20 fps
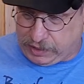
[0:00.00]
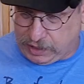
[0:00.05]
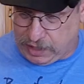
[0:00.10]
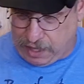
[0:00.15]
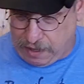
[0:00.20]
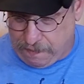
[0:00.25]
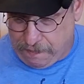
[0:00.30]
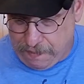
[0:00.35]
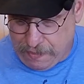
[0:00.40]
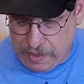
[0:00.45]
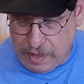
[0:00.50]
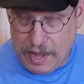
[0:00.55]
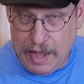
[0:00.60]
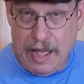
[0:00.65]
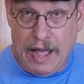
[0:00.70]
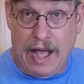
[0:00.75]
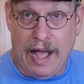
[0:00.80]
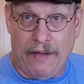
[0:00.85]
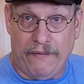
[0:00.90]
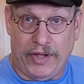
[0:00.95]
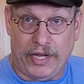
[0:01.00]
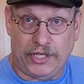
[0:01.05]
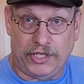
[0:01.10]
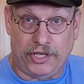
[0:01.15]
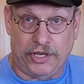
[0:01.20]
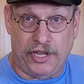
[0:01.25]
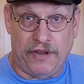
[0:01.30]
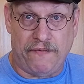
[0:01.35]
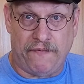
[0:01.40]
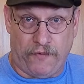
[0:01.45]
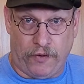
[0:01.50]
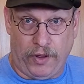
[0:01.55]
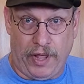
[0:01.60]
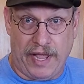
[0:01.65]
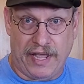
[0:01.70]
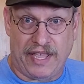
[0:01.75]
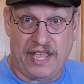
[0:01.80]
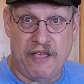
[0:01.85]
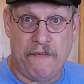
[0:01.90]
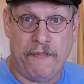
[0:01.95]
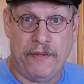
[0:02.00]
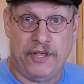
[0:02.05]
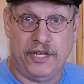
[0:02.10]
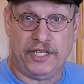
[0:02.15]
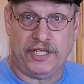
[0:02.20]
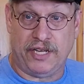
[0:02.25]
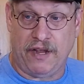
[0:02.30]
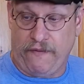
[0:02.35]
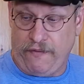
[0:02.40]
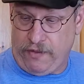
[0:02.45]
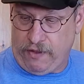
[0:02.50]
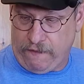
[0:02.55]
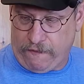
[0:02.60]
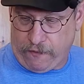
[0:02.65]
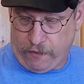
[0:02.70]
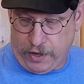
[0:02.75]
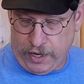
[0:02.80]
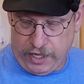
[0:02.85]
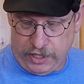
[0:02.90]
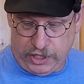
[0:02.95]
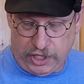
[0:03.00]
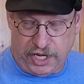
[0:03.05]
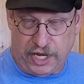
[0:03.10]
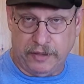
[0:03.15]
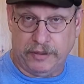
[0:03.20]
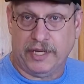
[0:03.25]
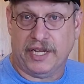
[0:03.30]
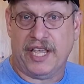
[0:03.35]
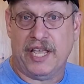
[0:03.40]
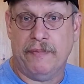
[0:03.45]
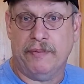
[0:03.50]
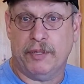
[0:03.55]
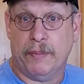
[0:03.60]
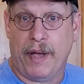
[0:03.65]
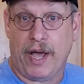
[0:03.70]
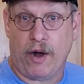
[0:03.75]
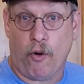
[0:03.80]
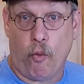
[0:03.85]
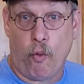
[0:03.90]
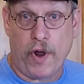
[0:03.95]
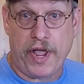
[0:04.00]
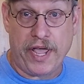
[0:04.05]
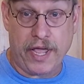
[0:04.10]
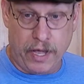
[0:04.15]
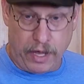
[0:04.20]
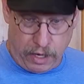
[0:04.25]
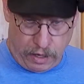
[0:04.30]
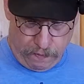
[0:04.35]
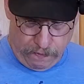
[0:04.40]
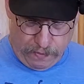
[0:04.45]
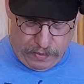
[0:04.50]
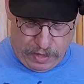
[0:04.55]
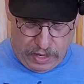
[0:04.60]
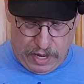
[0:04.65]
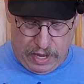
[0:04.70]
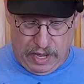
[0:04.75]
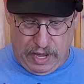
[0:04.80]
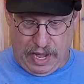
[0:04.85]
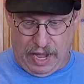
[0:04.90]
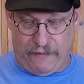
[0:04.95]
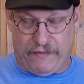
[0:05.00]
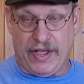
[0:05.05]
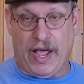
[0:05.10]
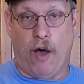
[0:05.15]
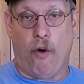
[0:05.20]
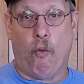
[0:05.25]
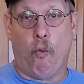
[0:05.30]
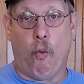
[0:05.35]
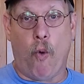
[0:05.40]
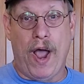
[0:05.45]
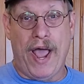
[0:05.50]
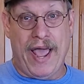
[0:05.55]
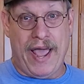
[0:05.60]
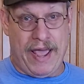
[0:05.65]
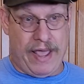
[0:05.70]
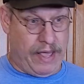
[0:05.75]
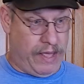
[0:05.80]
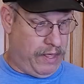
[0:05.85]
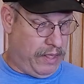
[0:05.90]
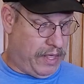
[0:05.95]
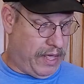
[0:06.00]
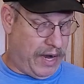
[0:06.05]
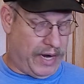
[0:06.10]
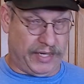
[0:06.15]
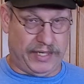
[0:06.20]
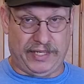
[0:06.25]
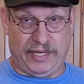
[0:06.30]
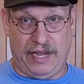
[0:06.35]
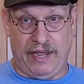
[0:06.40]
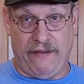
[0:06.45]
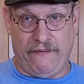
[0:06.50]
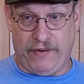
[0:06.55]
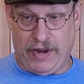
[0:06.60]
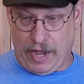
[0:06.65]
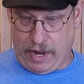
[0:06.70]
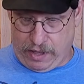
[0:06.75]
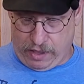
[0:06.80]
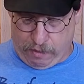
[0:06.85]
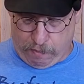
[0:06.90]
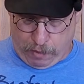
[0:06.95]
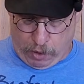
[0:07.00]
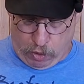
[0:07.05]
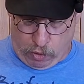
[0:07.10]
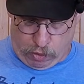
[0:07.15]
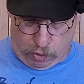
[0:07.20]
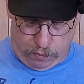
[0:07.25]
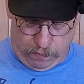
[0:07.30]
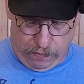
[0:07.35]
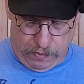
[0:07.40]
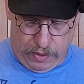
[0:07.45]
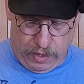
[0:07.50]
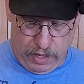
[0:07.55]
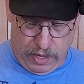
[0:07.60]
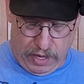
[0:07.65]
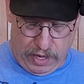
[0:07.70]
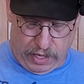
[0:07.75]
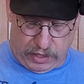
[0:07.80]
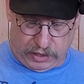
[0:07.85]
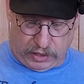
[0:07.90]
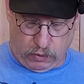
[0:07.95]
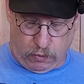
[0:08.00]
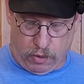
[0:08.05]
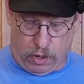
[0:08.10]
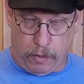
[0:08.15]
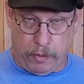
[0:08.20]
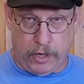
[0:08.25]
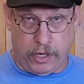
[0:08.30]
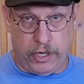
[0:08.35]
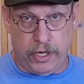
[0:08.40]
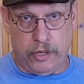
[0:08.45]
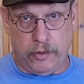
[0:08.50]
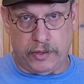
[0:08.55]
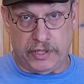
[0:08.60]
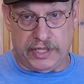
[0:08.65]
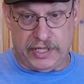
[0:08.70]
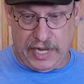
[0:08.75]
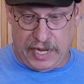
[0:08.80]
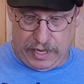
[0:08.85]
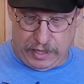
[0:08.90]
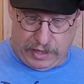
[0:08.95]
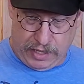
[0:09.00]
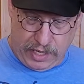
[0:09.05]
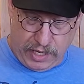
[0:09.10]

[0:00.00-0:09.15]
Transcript: to say, I've actually, for like keeping this stuff in the fridge, because it keeps about a week, I've got whey that I saved out of the bowl. And so what I'm gonna do is take